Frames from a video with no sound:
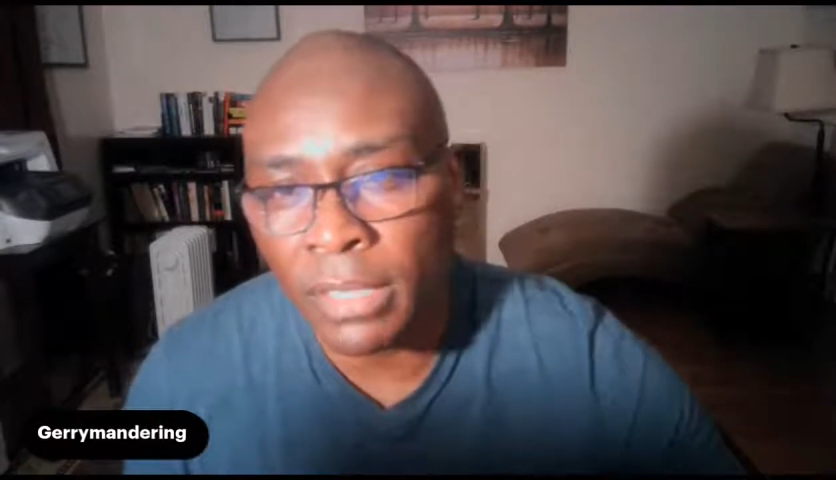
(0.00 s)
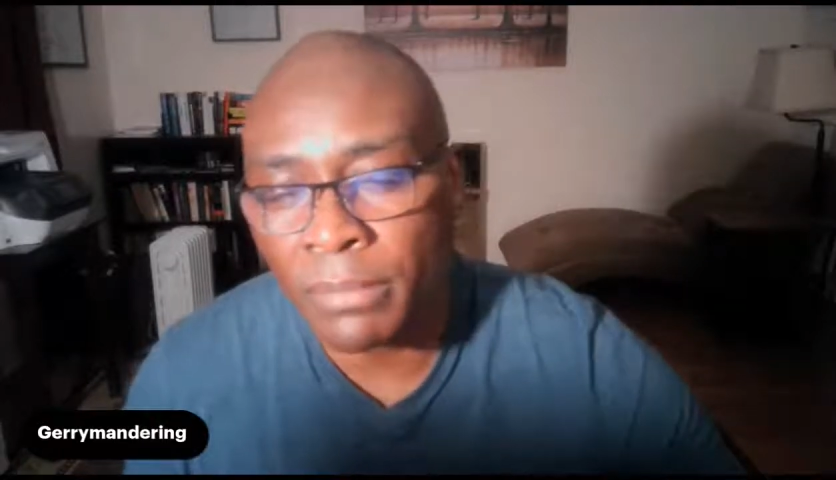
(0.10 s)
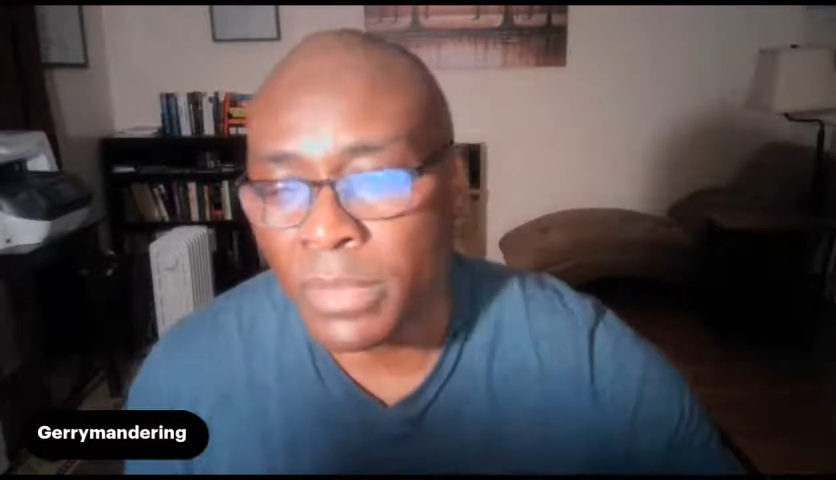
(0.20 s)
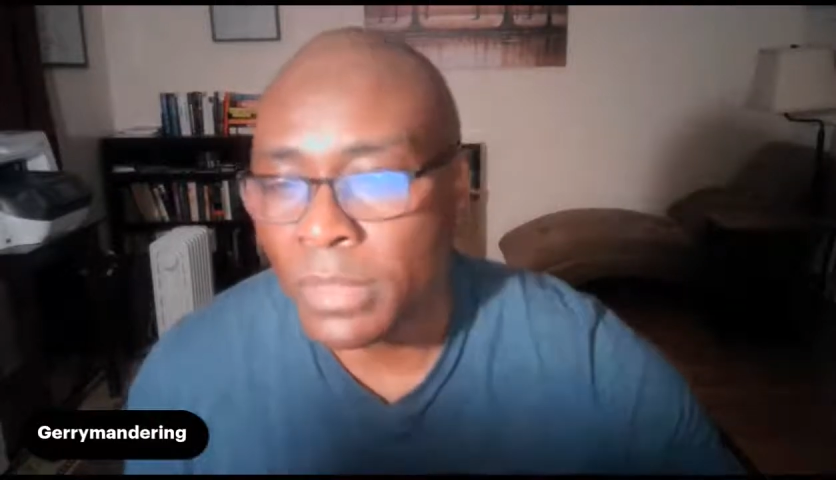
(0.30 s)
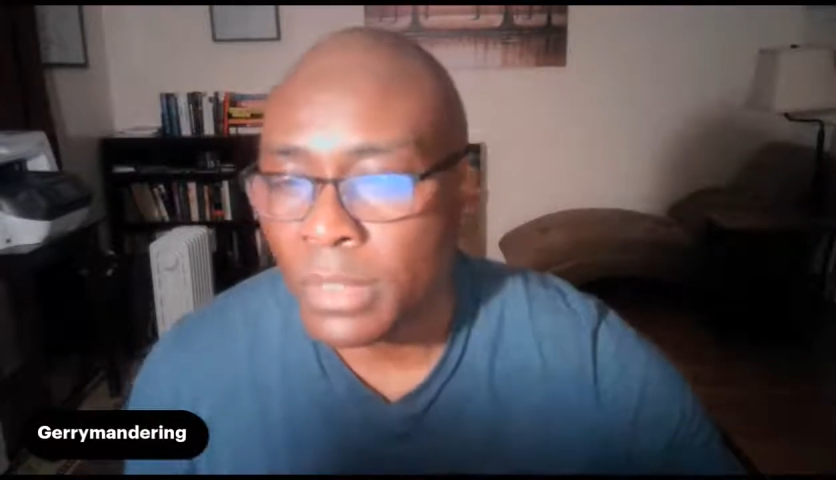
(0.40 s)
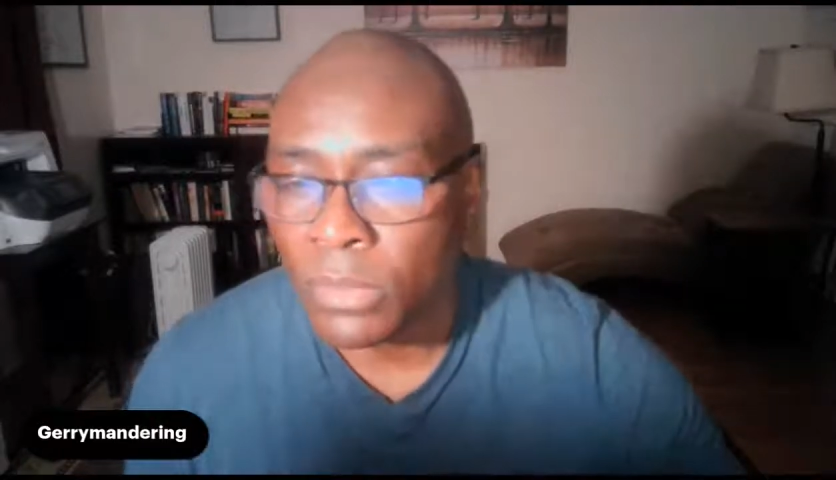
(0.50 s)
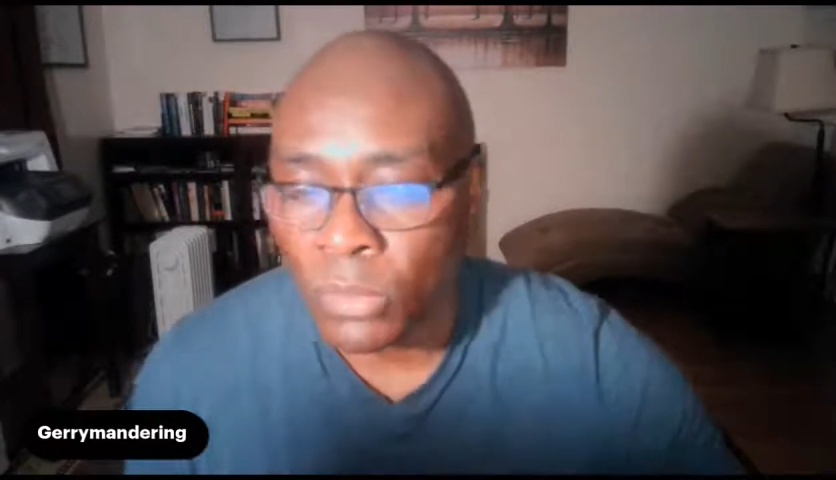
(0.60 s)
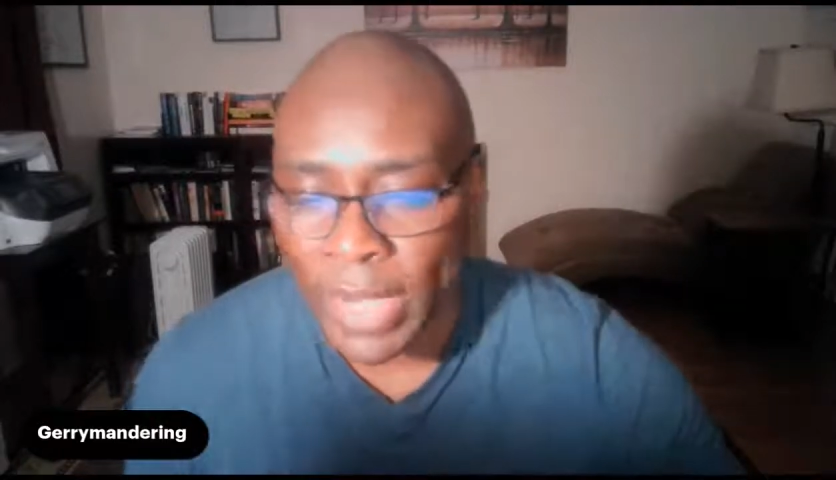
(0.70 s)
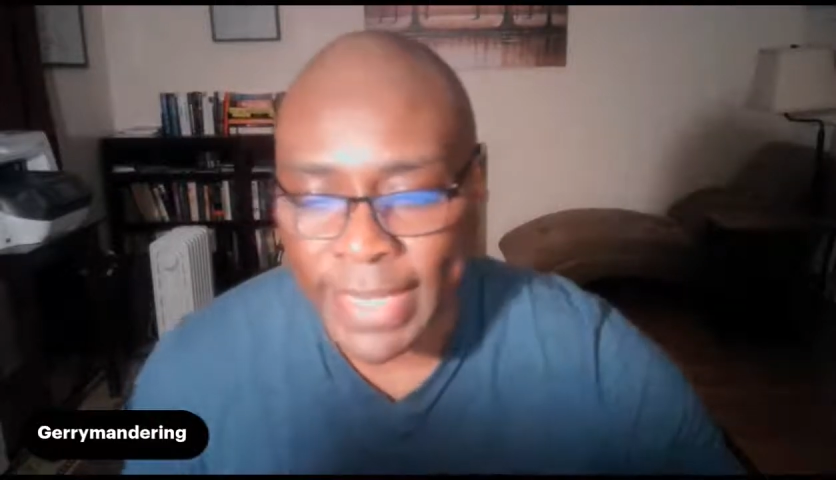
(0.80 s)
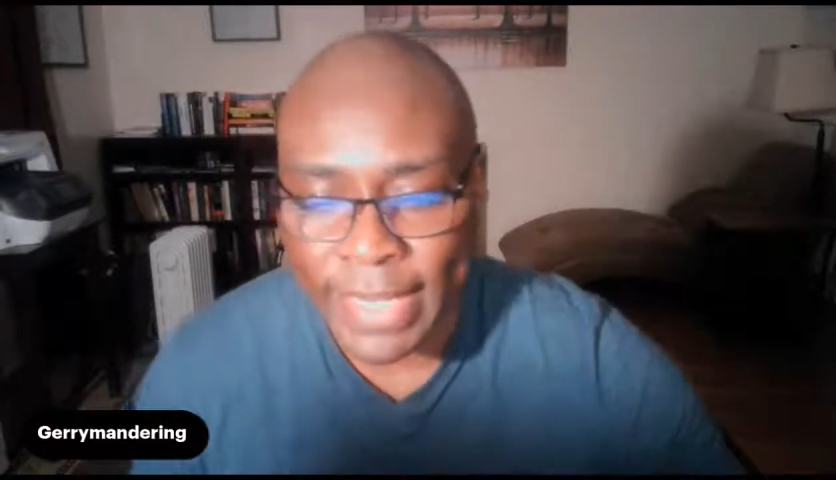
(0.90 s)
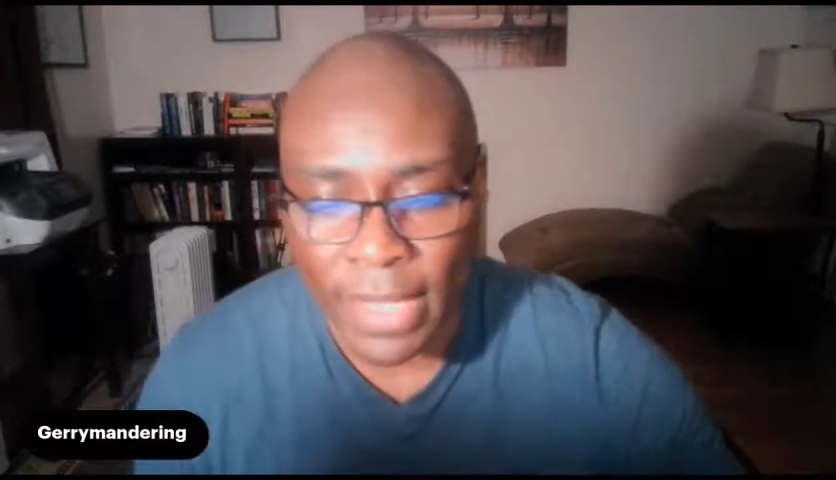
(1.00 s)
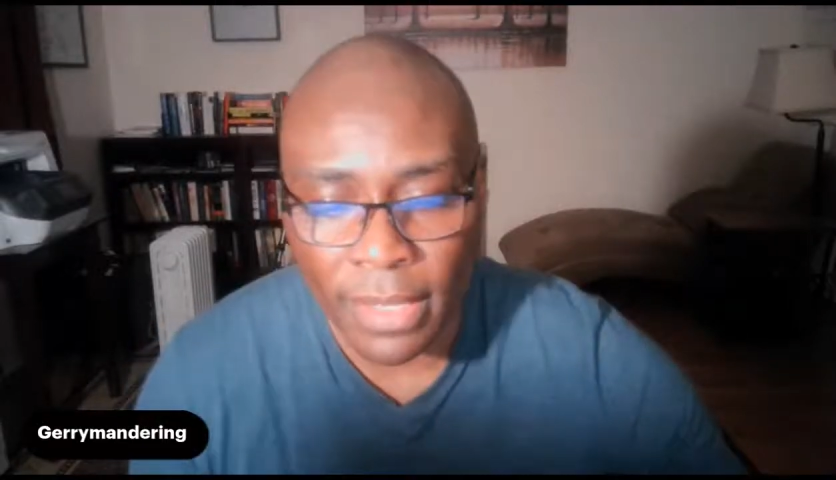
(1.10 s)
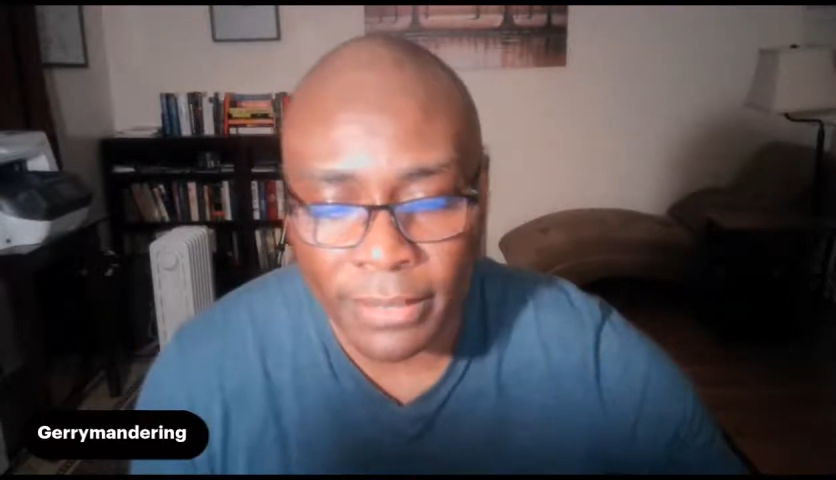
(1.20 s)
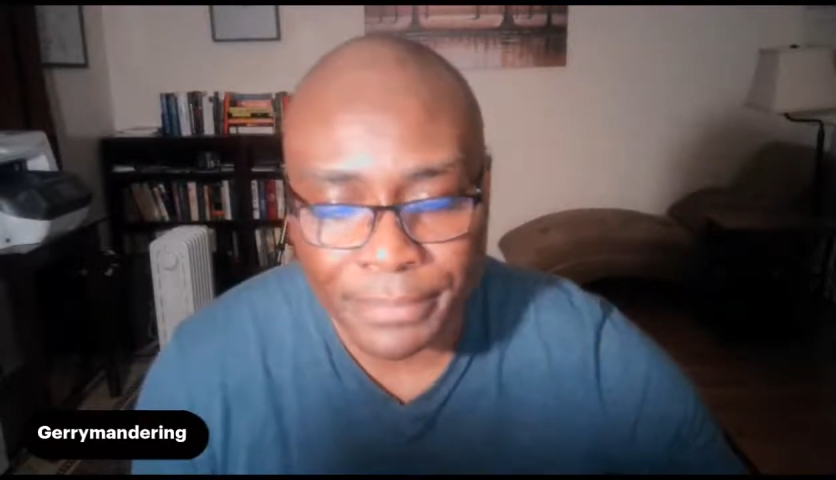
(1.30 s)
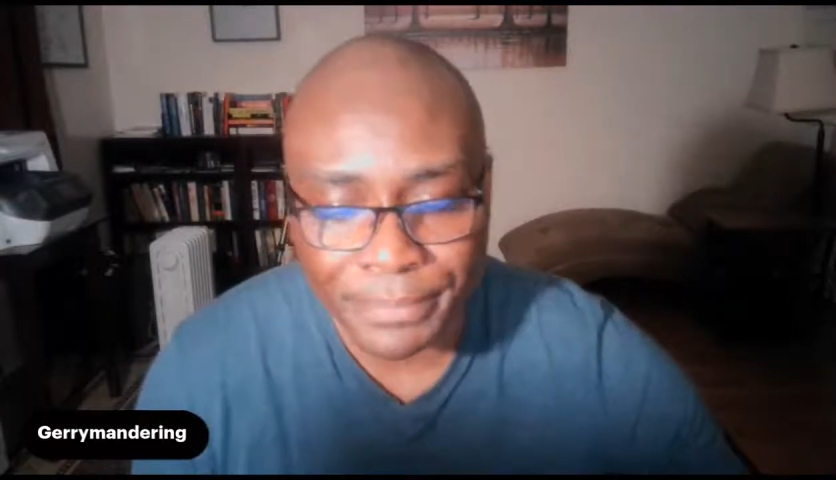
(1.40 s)
up right
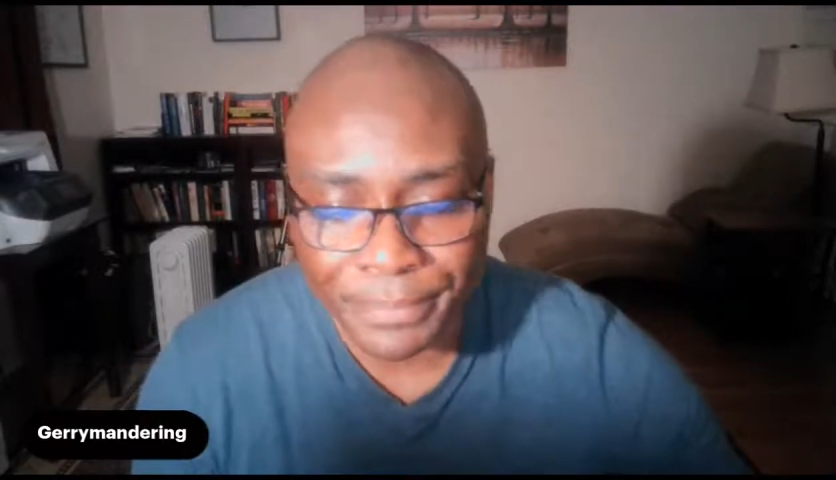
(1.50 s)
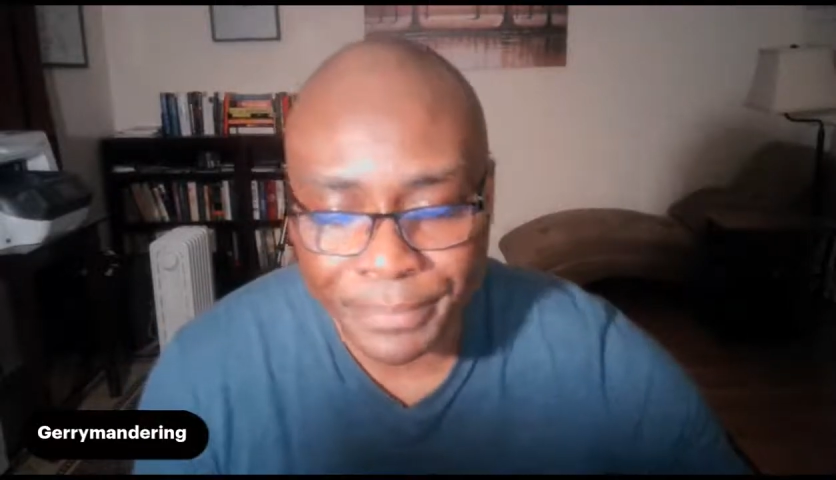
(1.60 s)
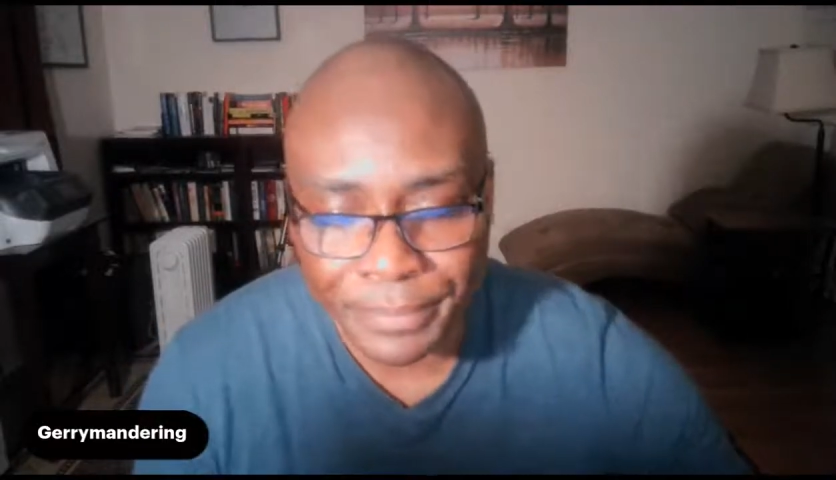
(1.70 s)
now.